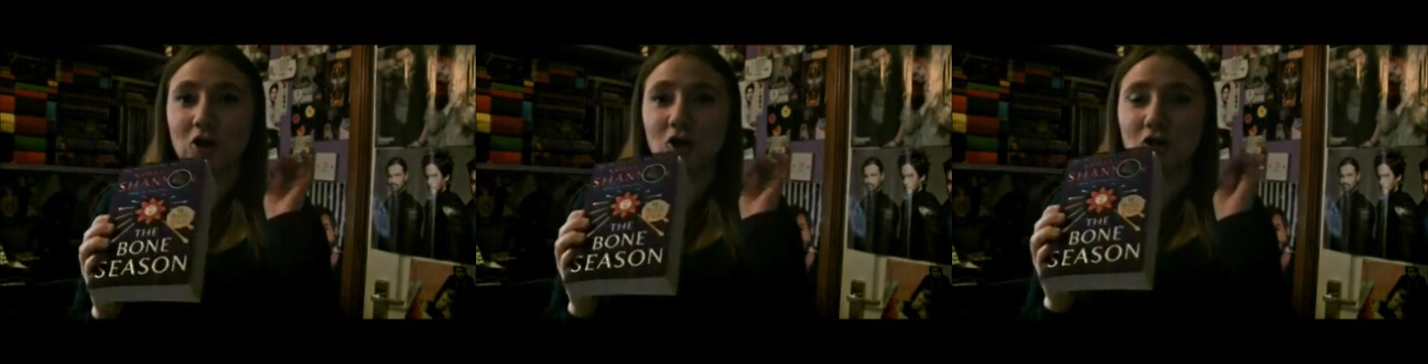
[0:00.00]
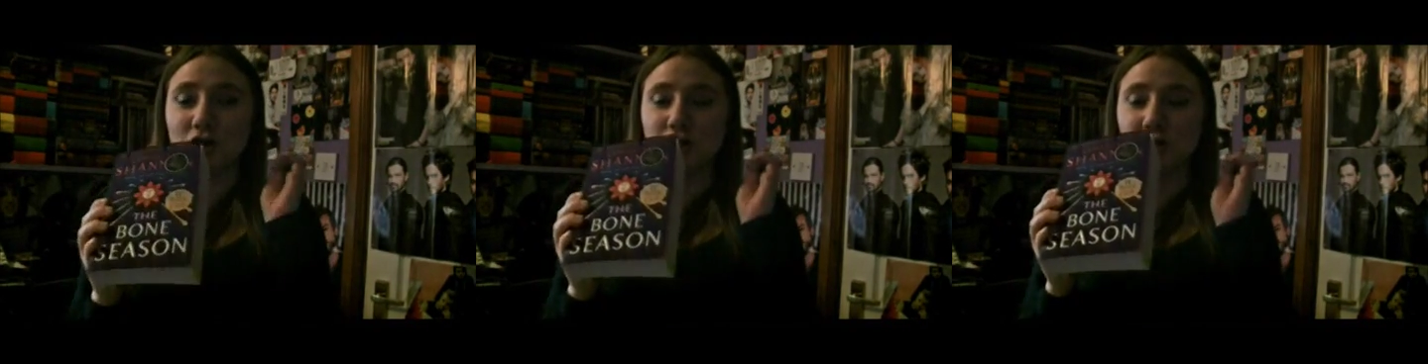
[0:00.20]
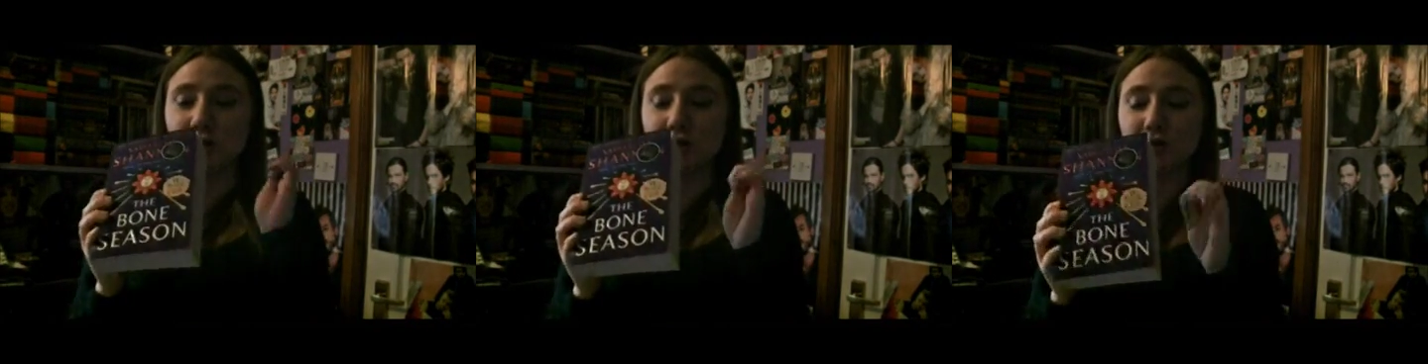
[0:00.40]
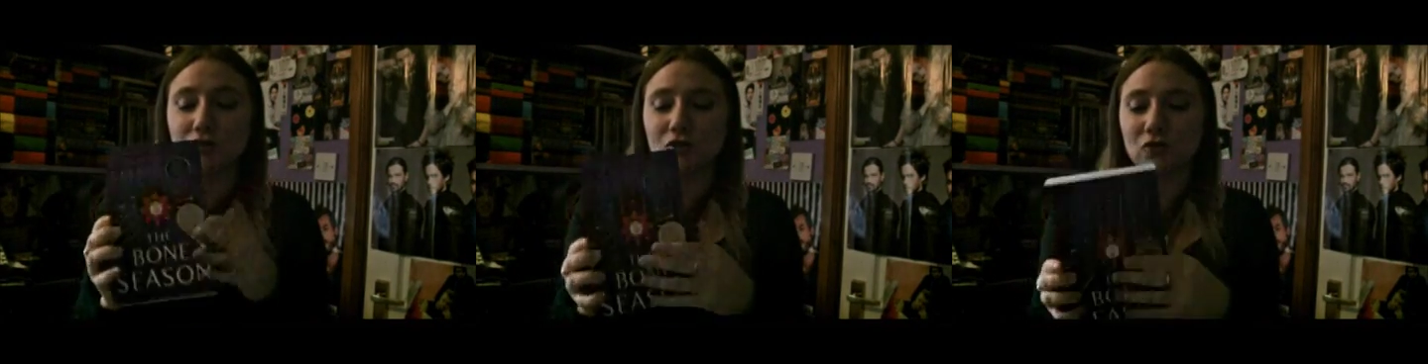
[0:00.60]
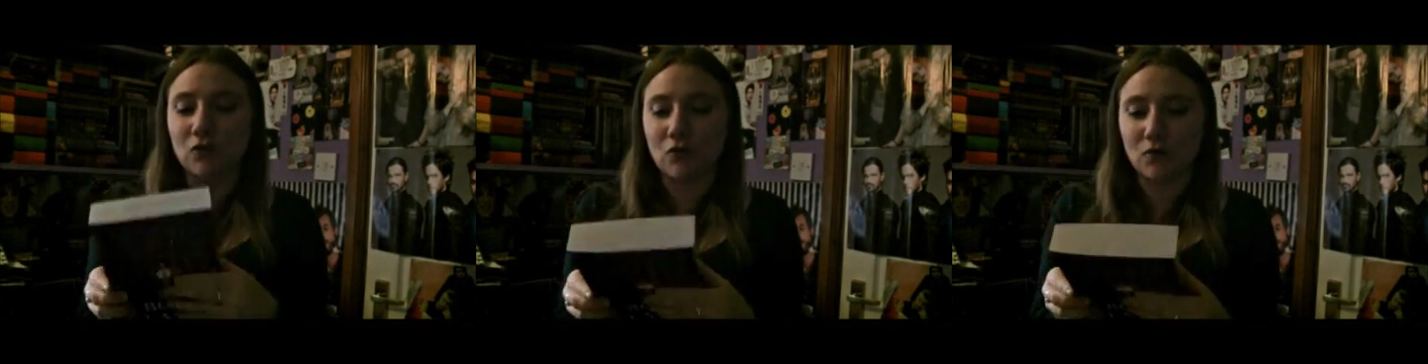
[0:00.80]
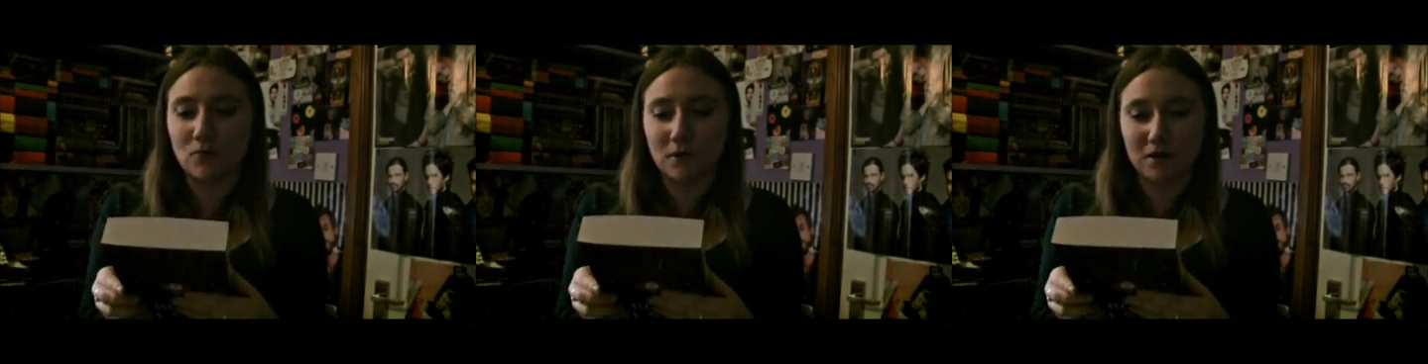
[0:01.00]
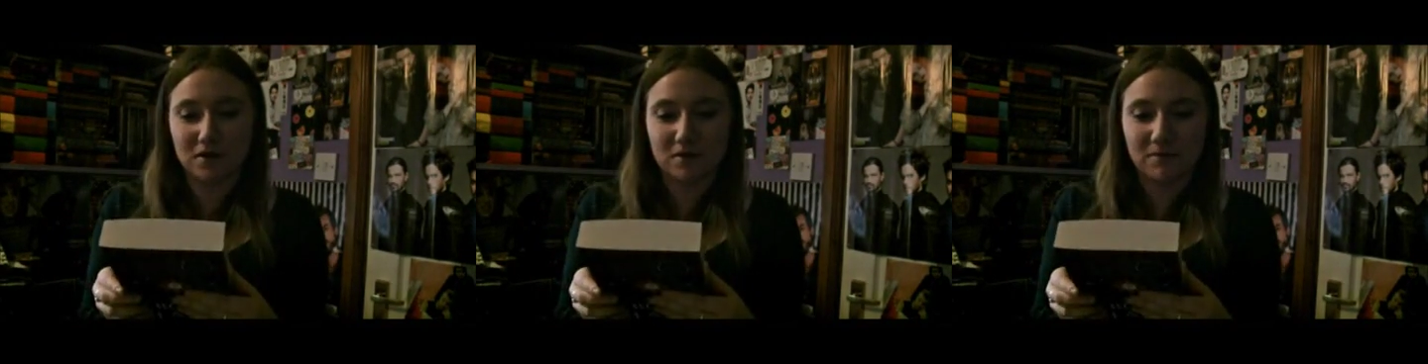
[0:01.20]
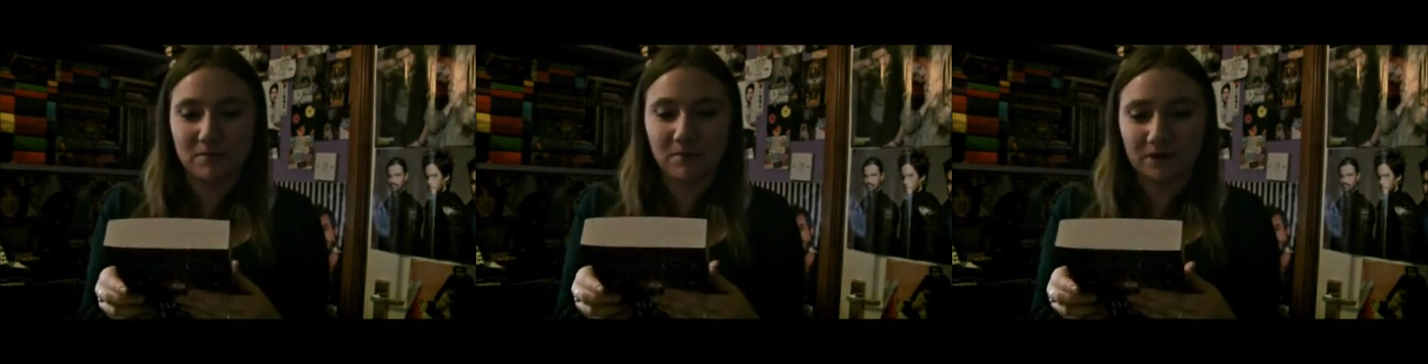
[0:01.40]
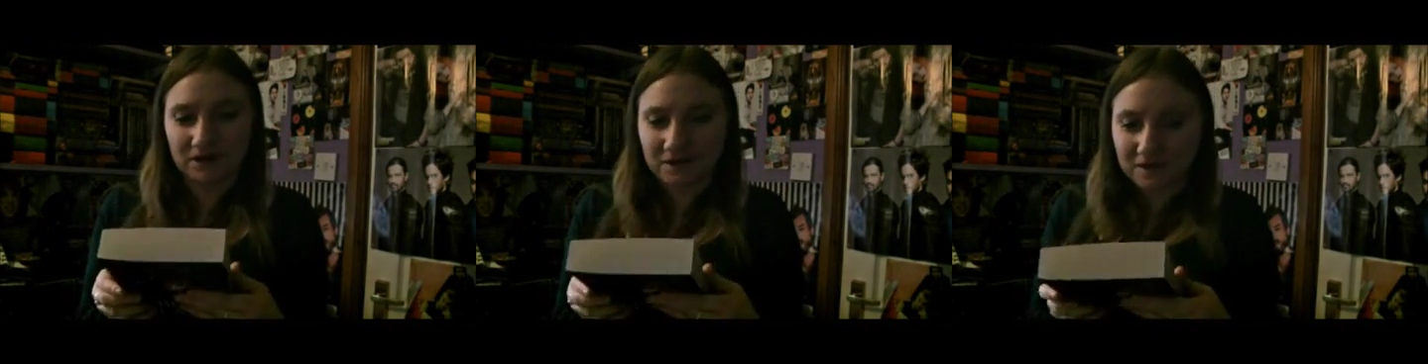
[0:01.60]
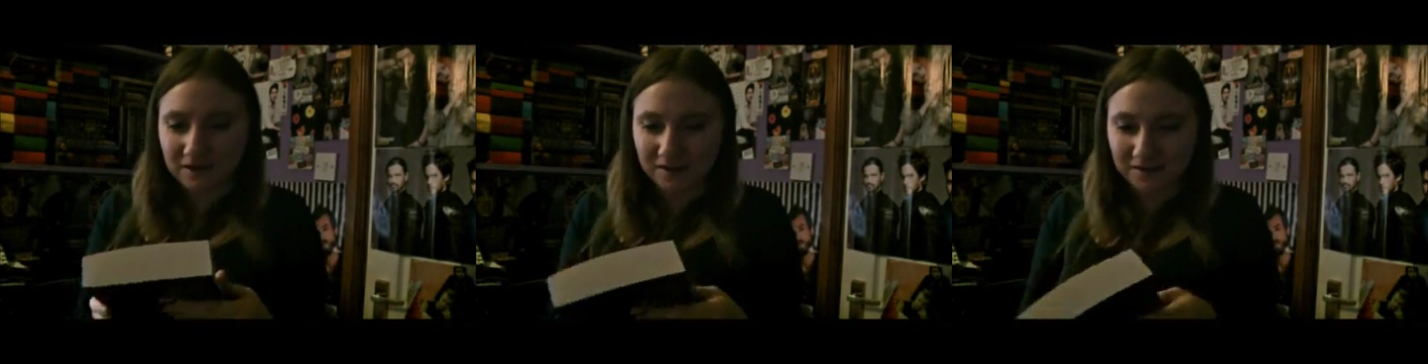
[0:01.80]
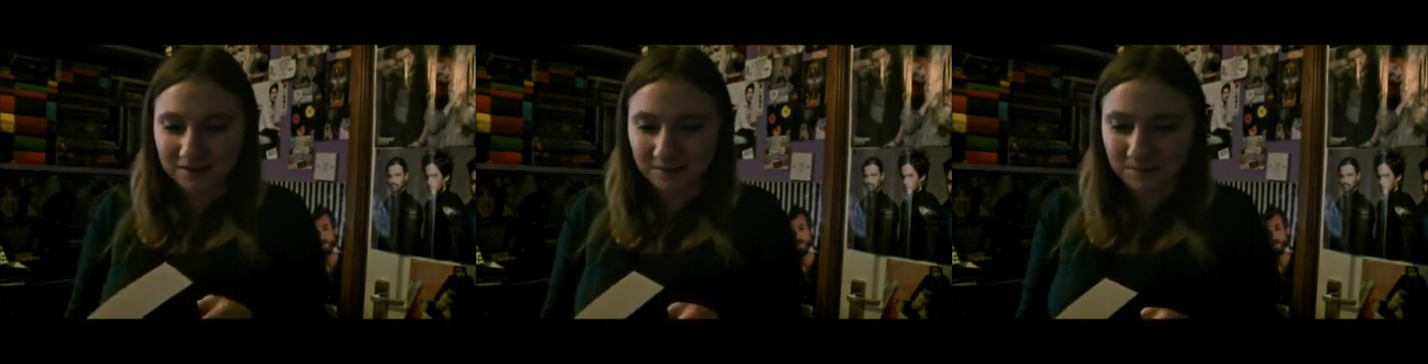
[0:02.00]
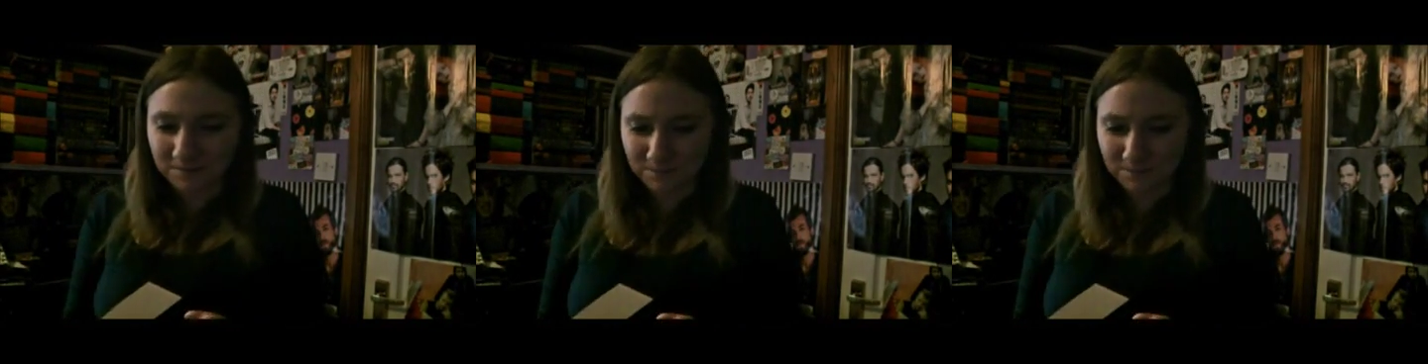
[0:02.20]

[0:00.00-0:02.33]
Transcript: so much about this